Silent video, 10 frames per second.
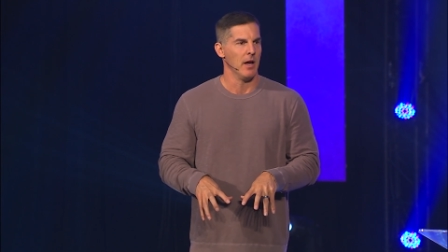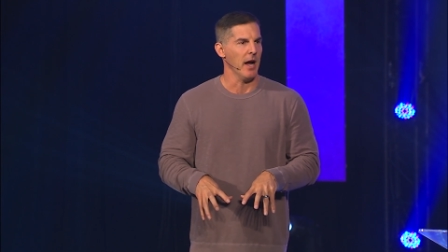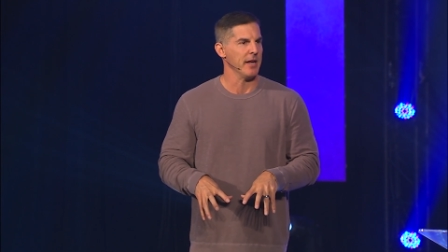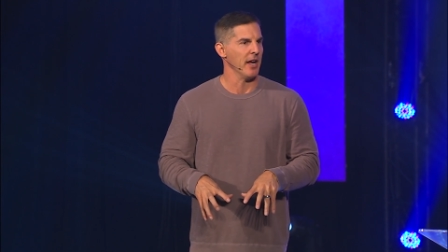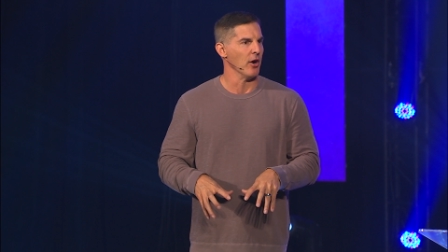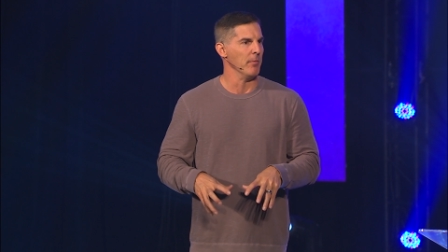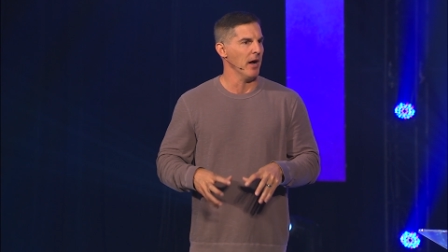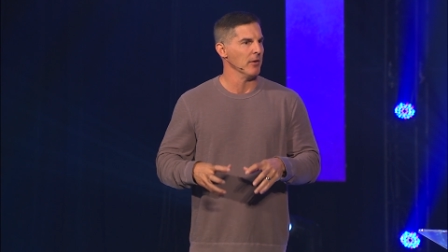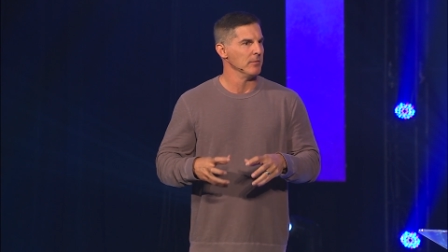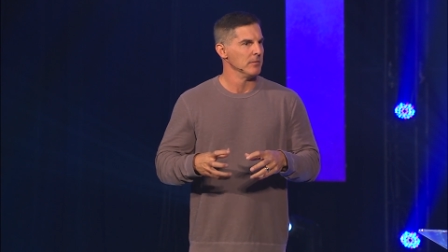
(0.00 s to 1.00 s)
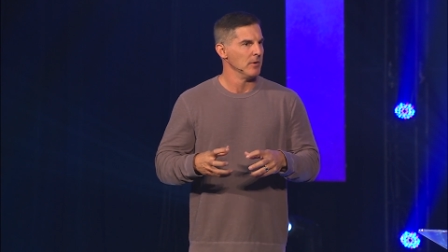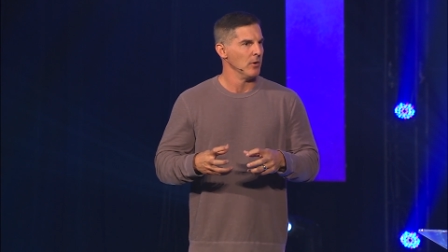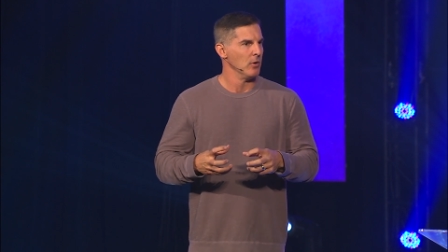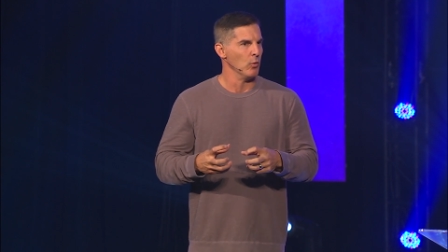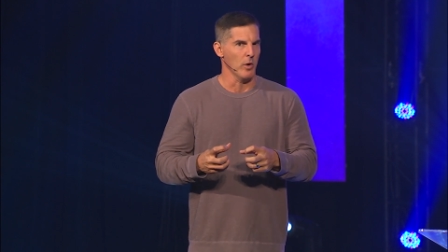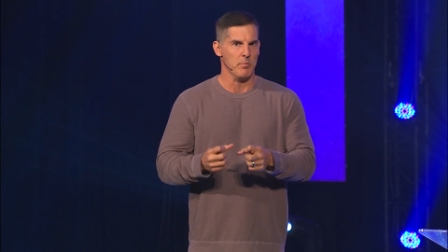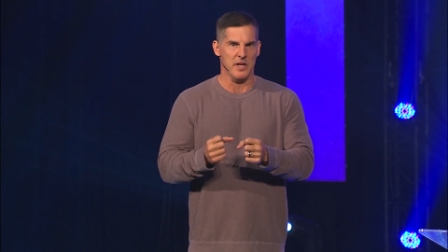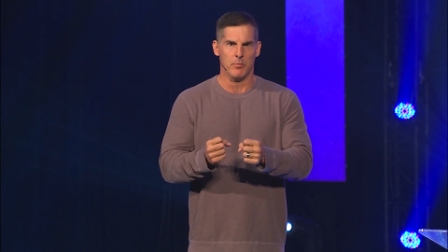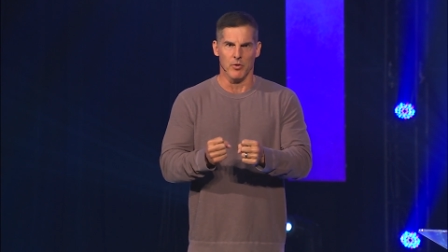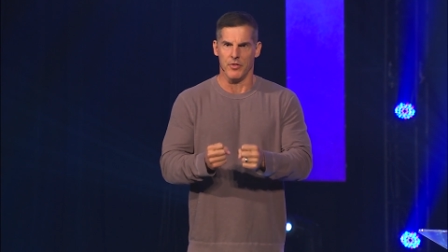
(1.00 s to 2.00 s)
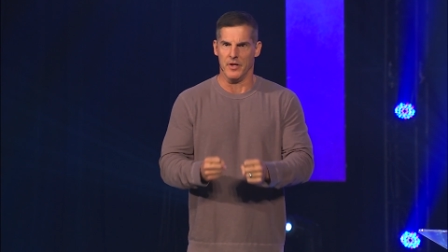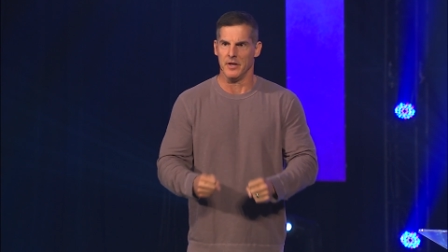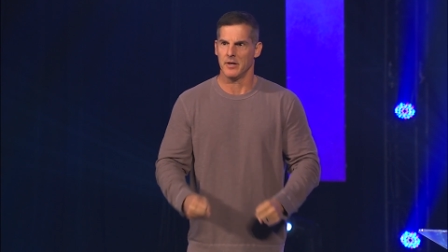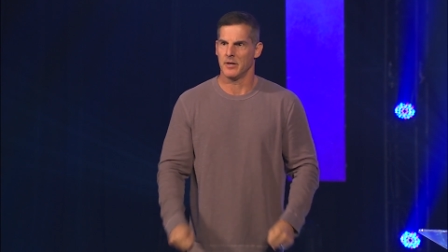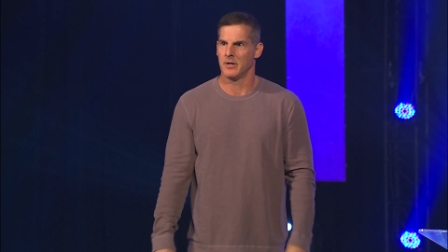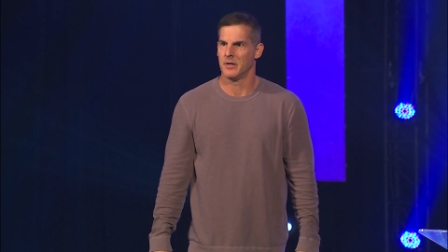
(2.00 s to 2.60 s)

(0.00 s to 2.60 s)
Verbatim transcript: I care about what people think